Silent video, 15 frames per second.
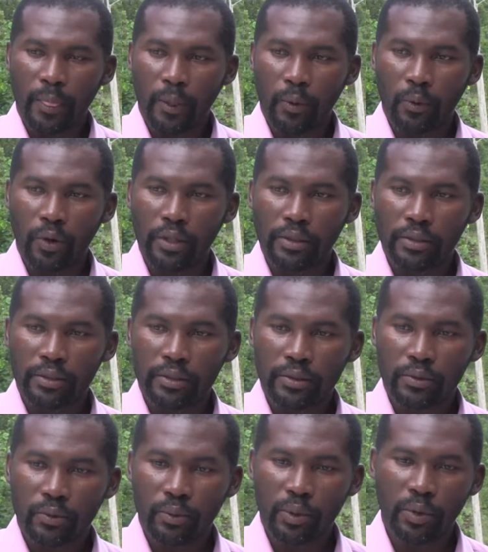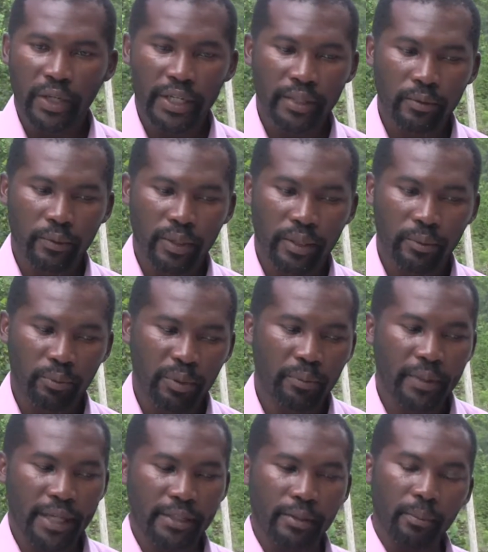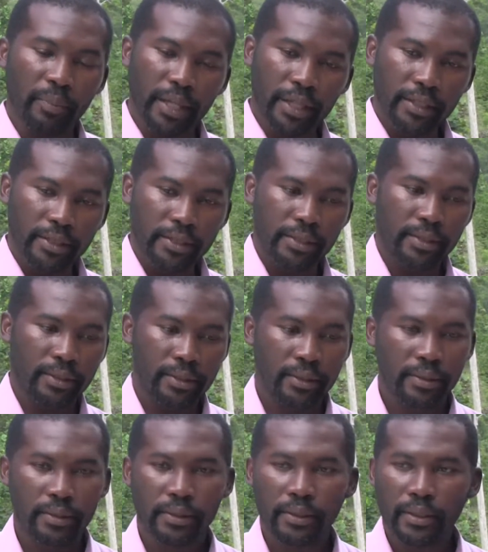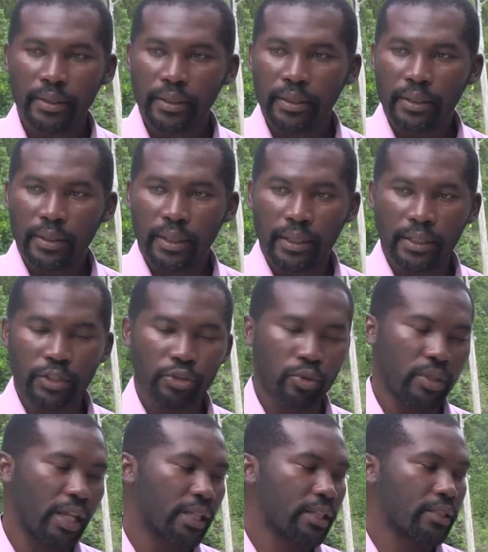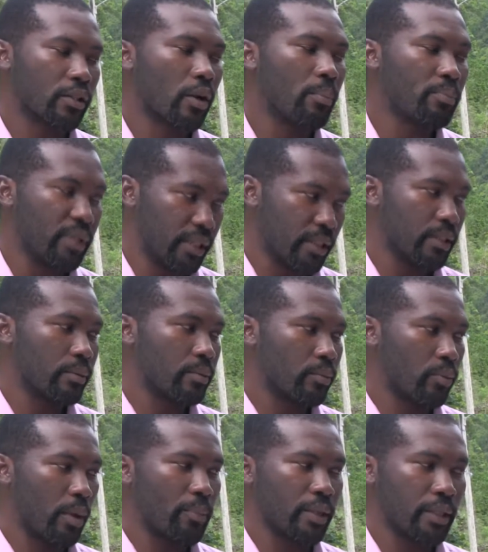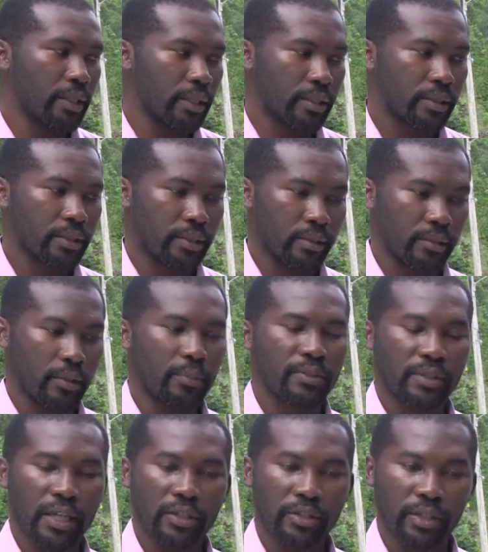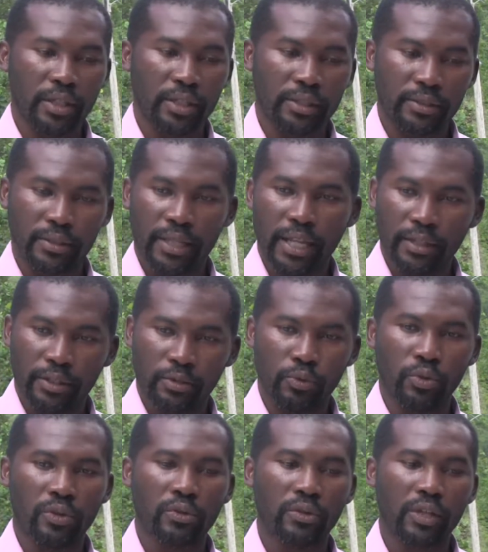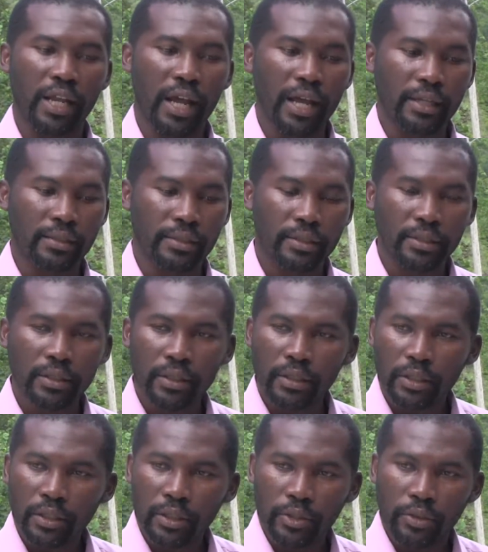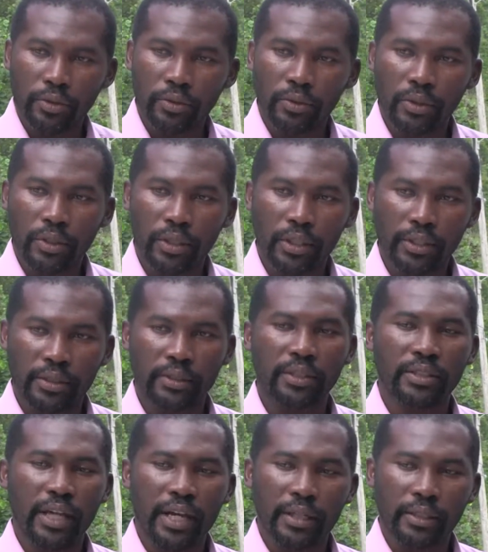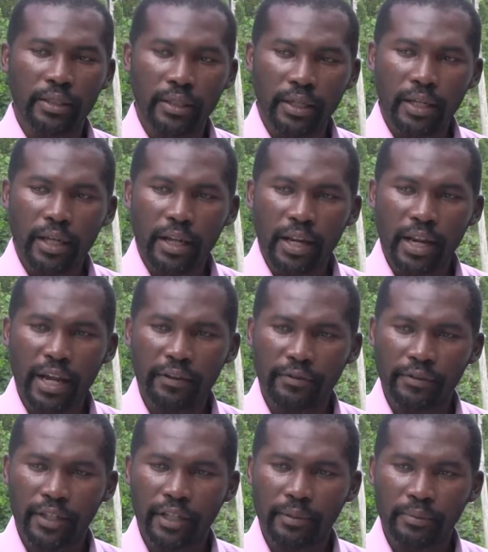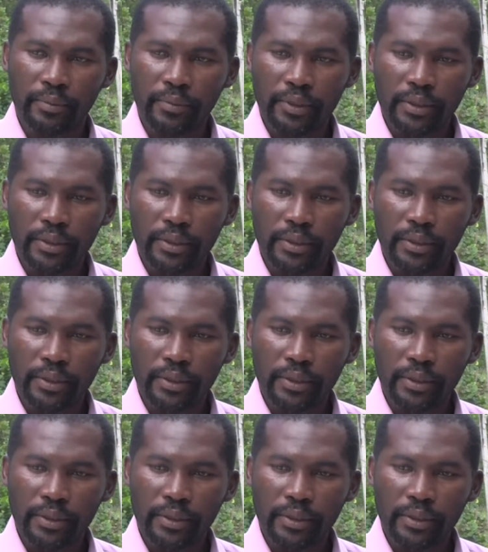Once we were in, we prepared the base and ensured that it's completed properly. It's substantial so that this road could last, its design lifetime.